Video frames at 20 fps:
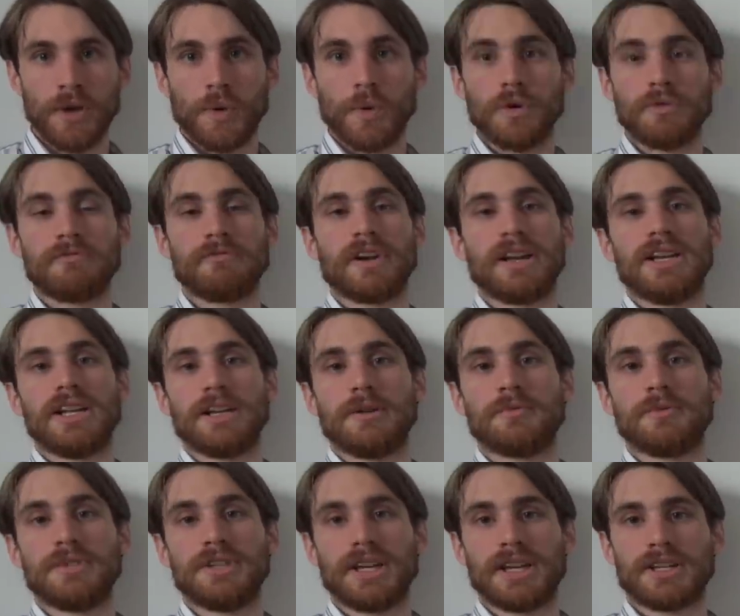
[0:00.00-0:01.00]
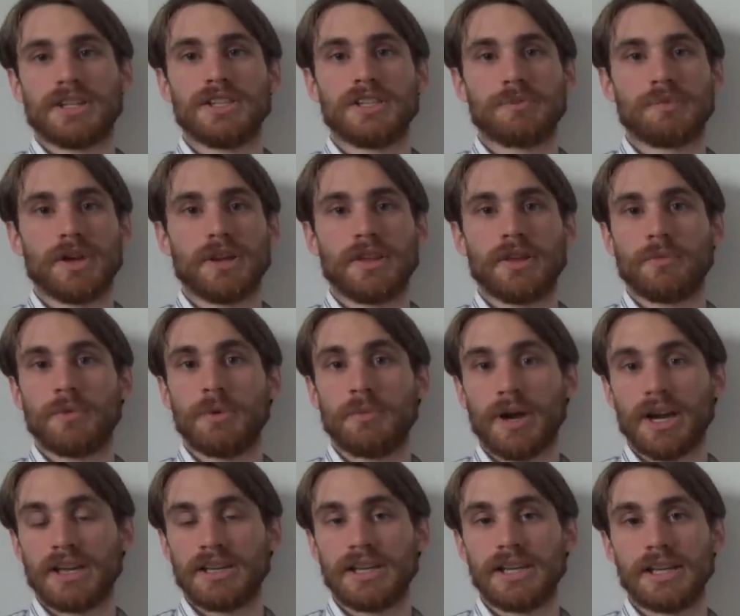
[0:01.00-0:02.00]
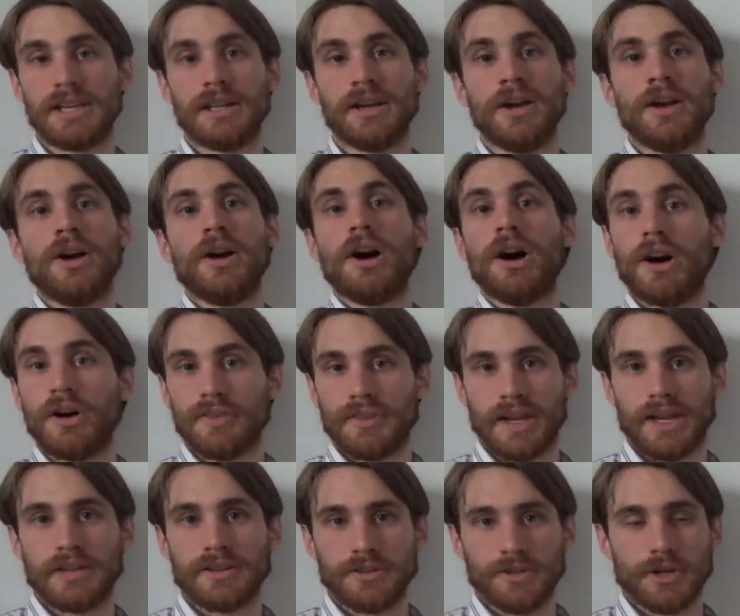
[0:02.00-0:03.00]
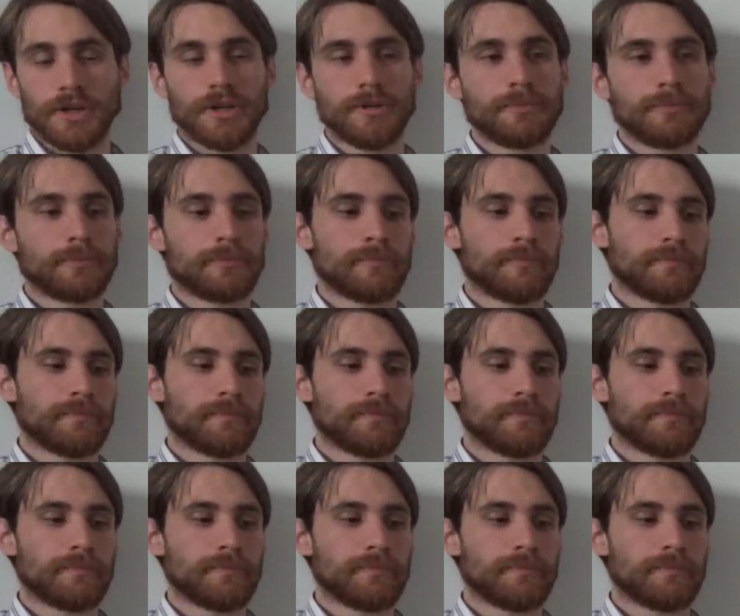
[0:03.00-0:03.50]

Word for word: or finding a protection spell that we might need on that turn.